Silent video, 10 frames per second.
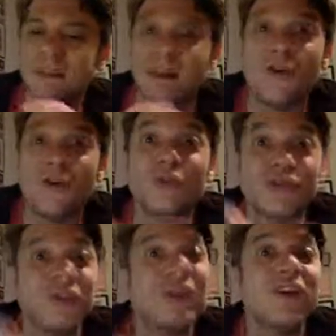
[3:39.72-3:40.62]
Oh, cool.
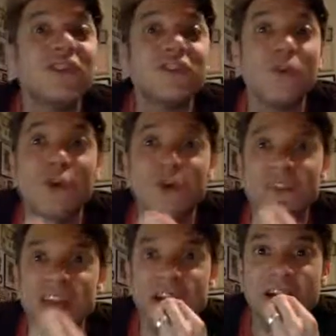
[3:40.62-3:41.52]
So I can also hold
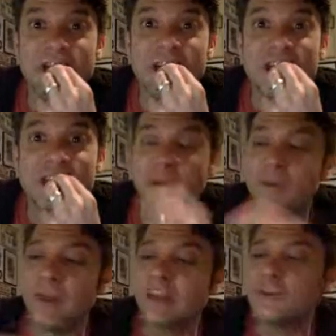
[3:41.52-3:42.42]
down the
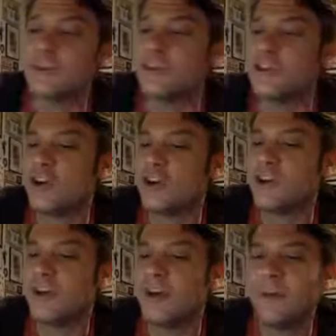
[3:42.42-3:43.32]
blaster and charge
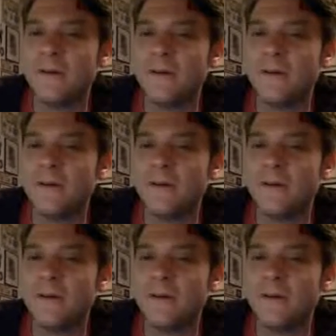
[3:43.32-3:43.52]
him up